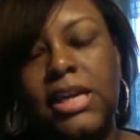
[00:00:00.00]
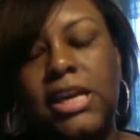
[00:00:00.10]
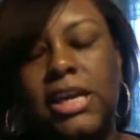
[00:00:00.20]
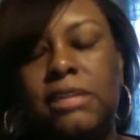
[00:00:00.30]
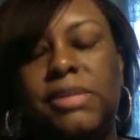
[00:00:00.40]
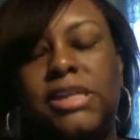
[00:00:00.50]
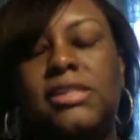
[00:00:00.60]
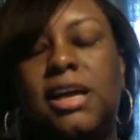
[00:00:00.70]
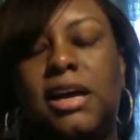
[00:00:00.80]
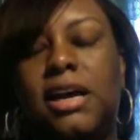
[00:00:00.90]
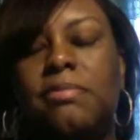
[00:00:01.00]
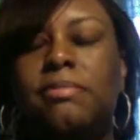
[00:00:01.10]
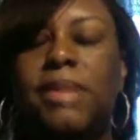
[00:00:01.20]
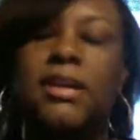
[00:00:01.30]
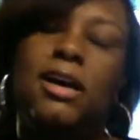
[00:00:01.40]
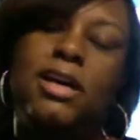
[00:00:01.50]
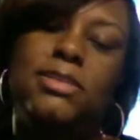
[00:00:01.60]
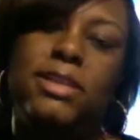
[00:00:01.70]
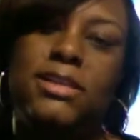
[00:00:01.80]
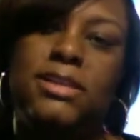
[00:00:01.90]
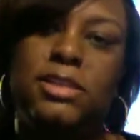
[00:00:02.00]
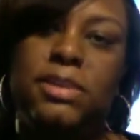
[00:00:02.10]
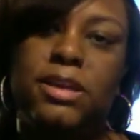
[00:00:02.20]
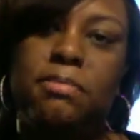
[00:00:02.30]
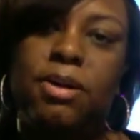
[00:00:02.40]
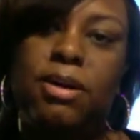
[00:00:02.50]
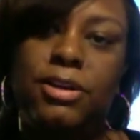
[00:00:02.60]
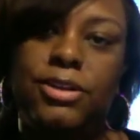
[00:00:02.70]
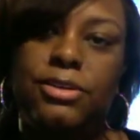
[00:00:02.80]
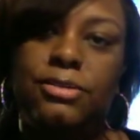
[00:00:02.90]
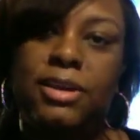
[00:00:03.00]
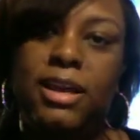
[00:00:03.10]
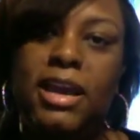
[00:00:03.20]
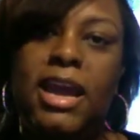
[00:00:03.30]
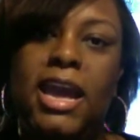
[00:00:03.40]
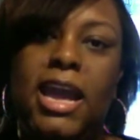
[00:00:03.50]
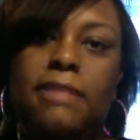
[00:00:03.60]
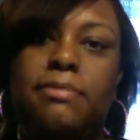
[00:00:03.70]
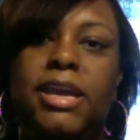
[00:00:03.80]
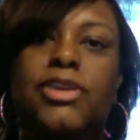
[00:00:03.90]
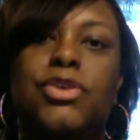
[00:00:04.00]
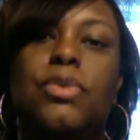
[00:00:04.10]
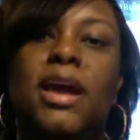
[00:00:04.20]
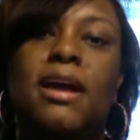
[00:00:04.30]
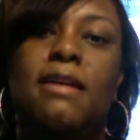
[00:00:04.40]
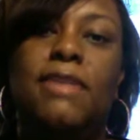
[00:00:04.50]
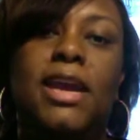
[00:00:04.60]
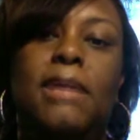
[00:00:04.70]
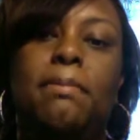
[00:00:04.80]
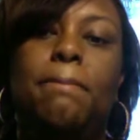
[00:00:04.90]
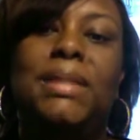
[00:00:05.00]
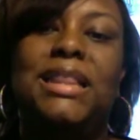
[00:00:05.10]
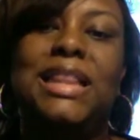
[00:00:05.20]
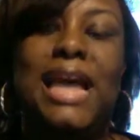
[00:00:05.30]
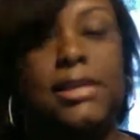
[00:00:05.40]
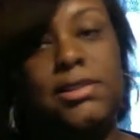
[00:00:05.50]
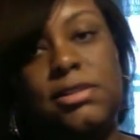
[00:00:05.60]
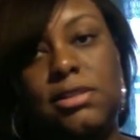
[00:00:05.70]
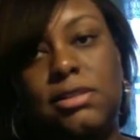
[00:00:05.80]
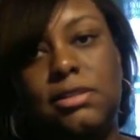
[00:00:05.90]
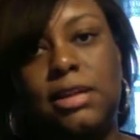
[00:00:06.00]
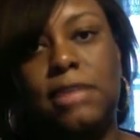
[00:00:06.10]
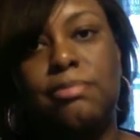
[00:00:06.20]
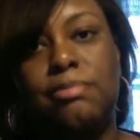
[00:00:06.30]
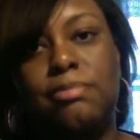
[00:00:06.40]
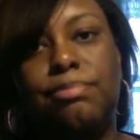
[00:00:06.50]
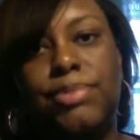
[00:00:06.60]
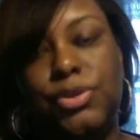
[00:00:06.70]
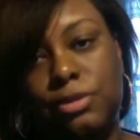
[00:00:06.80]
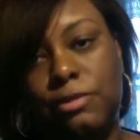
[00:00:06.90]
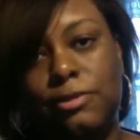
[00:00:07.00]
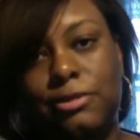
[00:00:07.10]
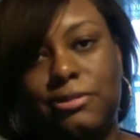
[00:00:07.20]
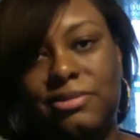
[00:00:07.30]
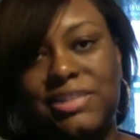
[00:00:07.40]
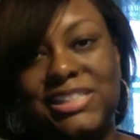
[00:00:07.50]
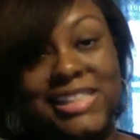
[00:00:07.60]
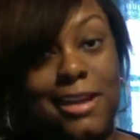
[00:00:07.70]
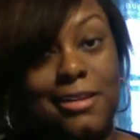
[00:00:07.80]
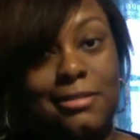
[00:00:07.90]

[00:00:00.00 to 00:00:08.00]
In the meantime, may God's blessings be upon you, and may you have a blessed and beautiful day.